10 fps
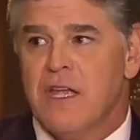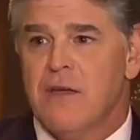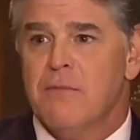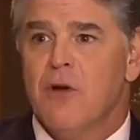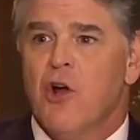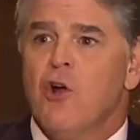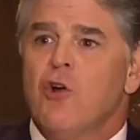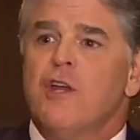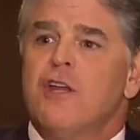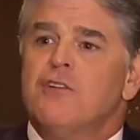name
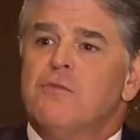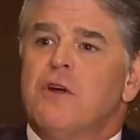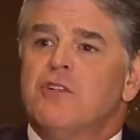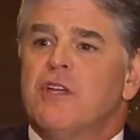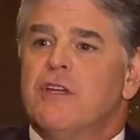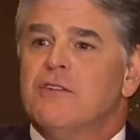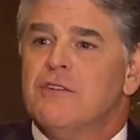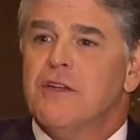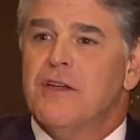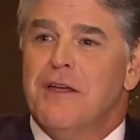hurt in as much as,